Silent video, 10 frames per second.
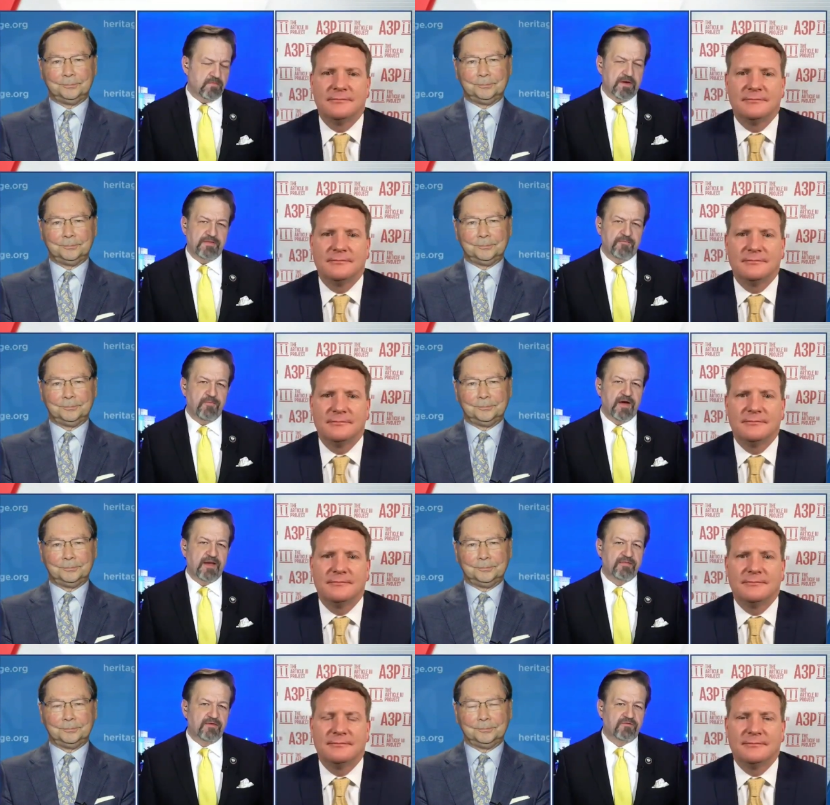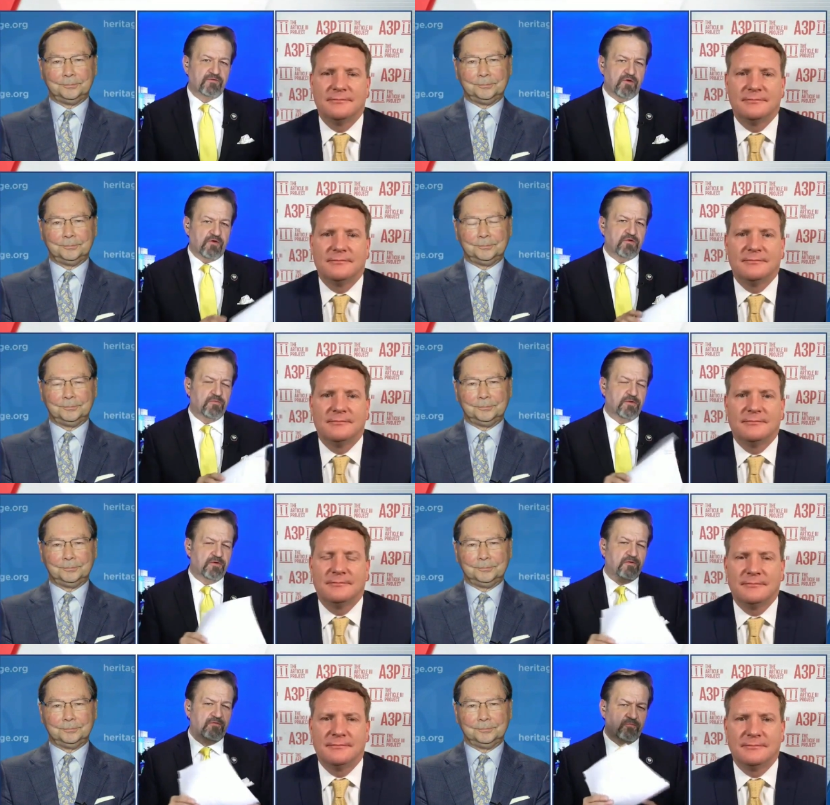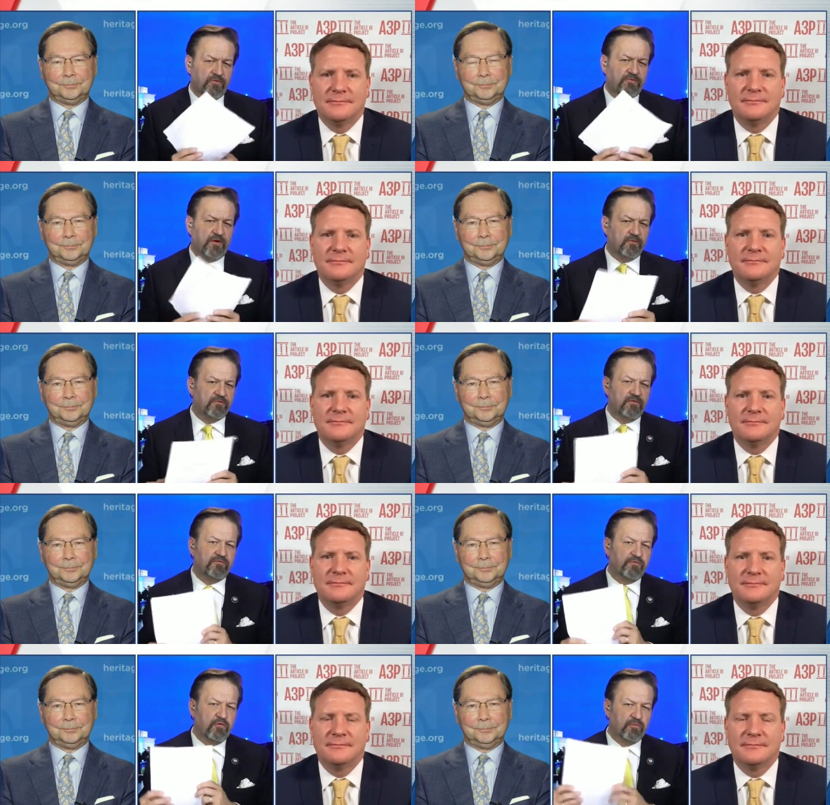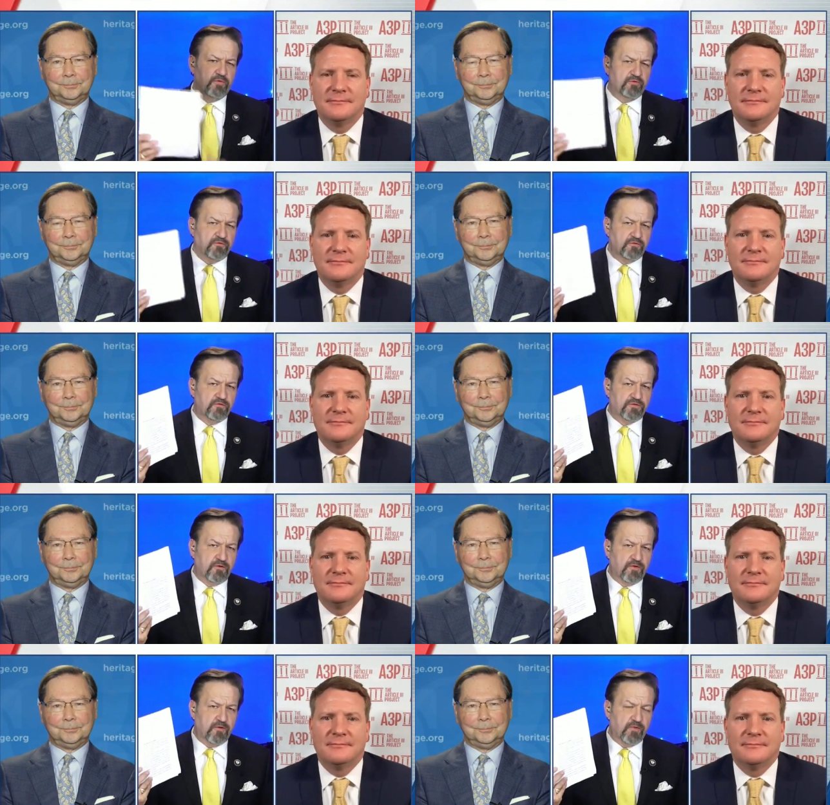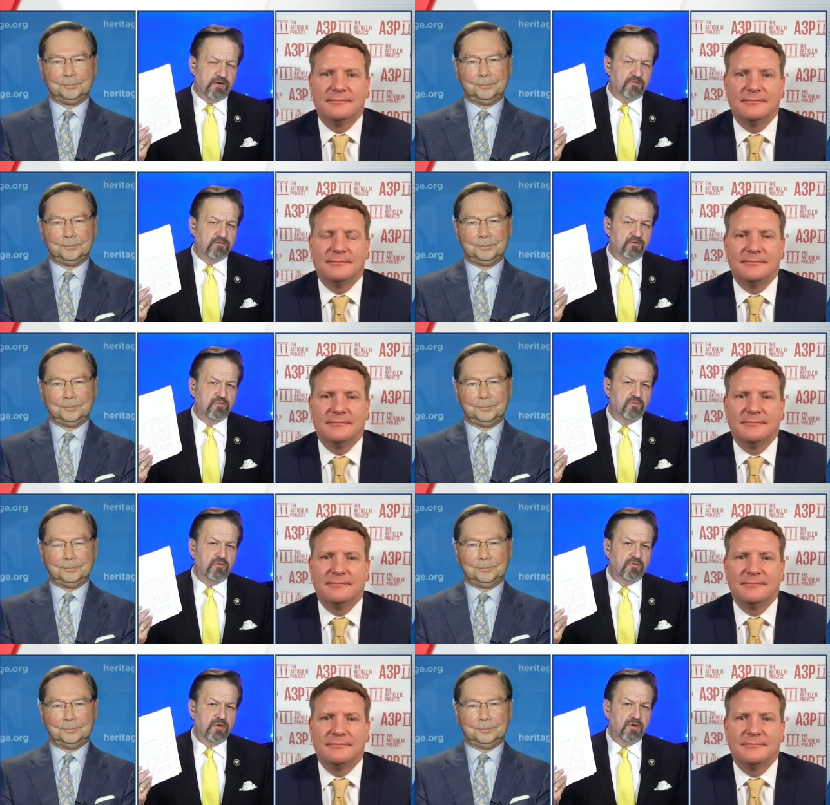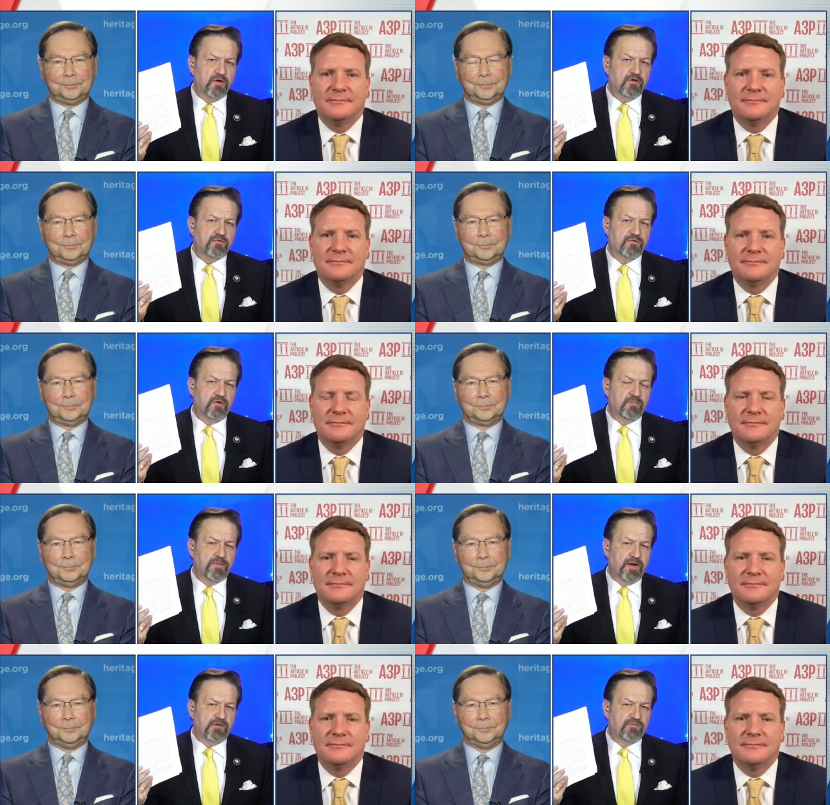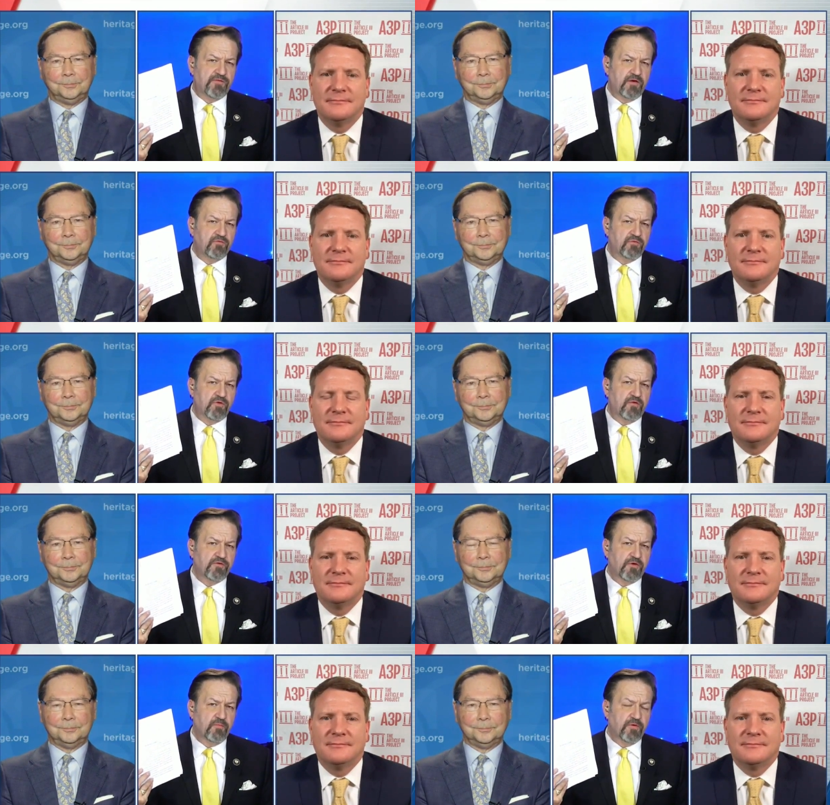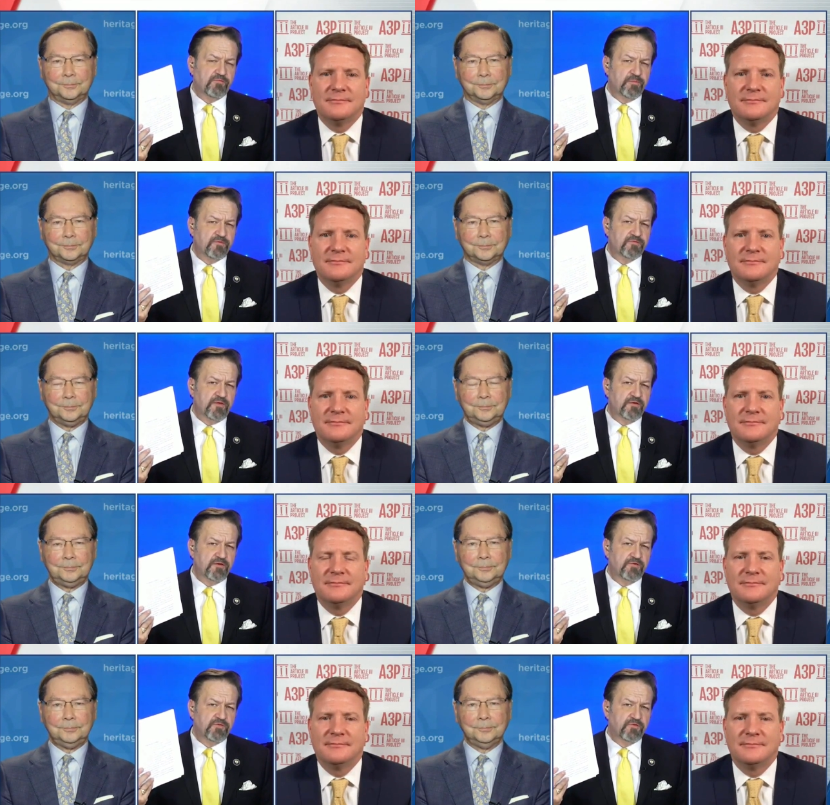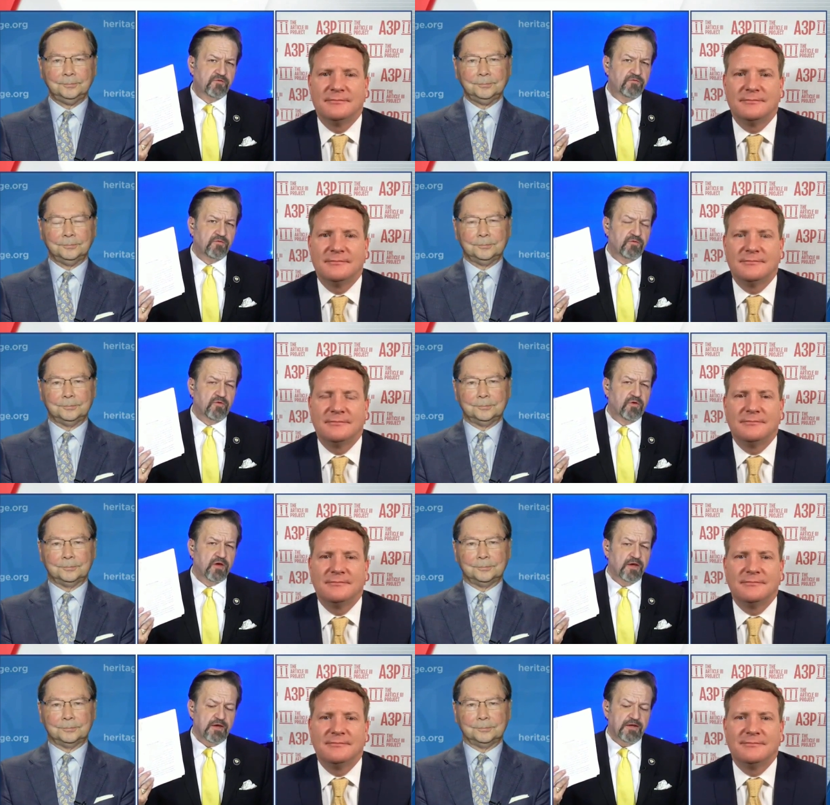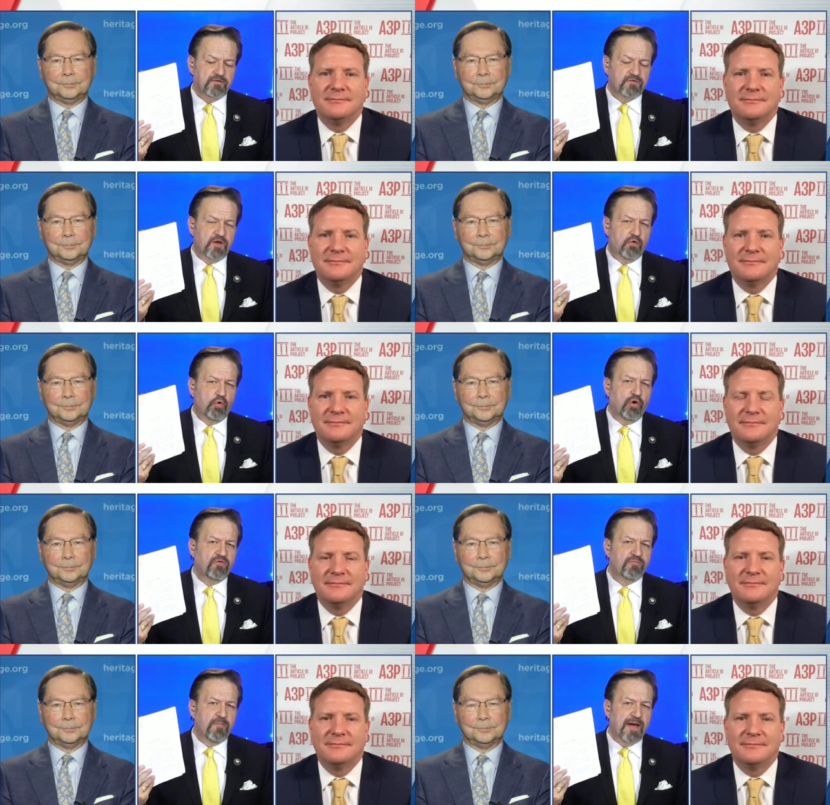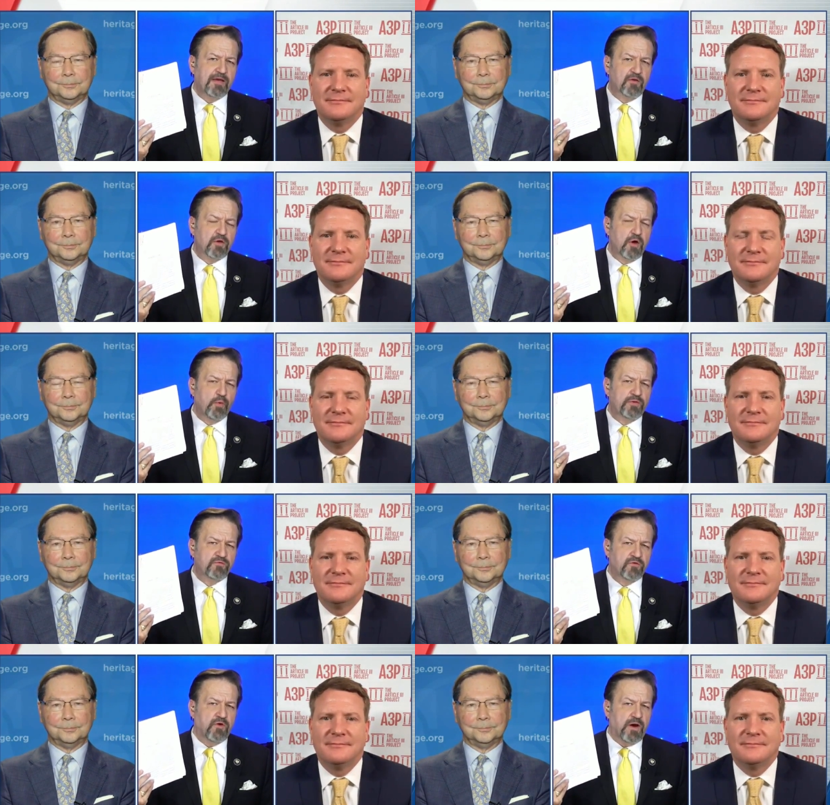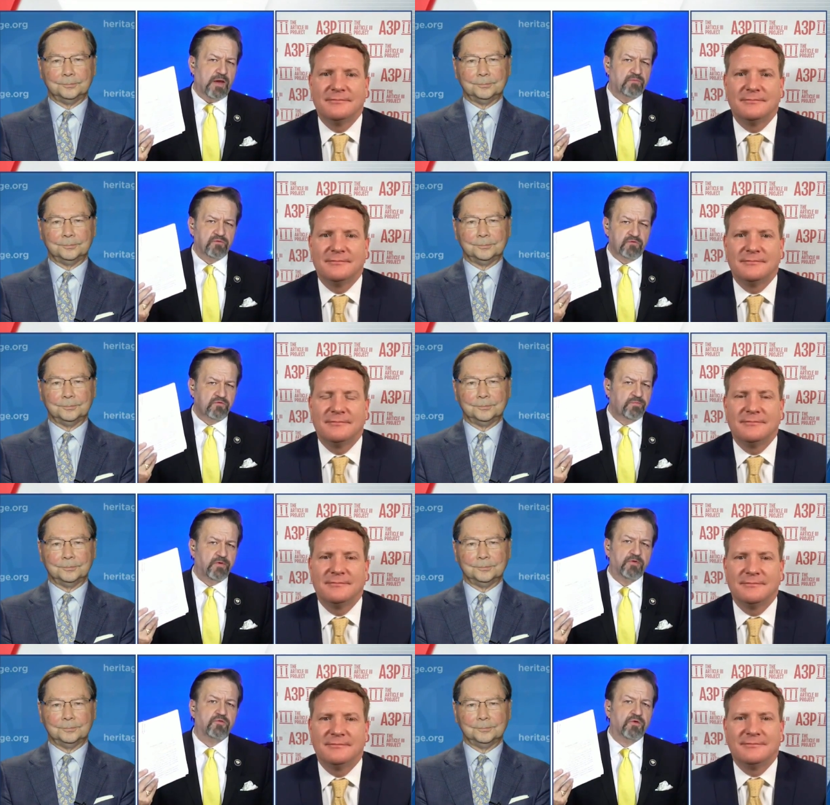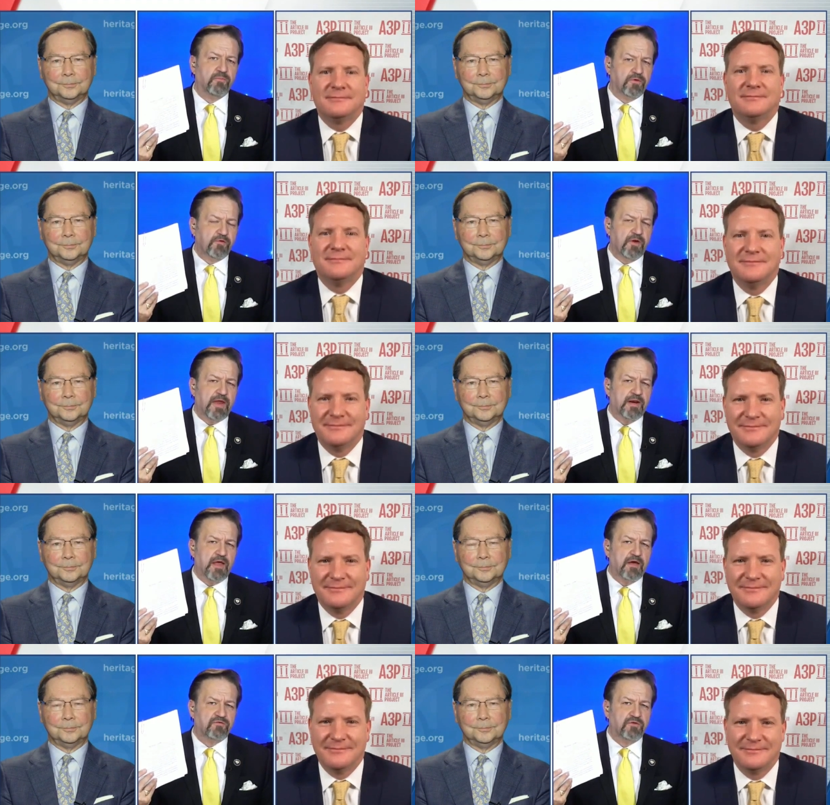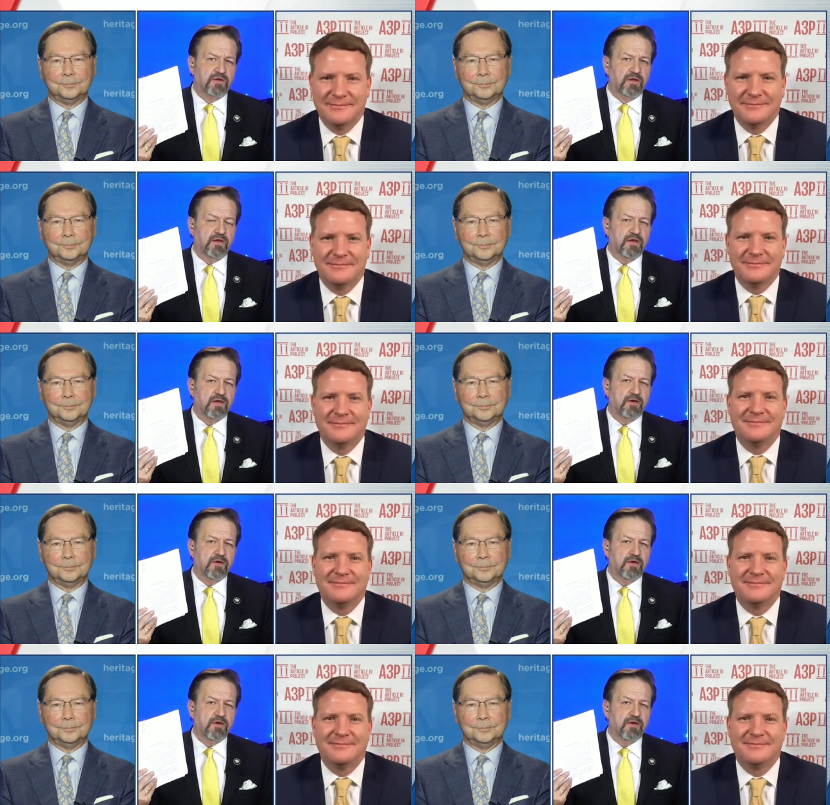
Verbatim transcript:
Speaker 1: And then, Mike, this document of which I was informed on Tuesday when I went to the court, 30 page federal document from the Southern District of New York listing all of Michael Cohen's crimes, not just perjury, but grand larceny,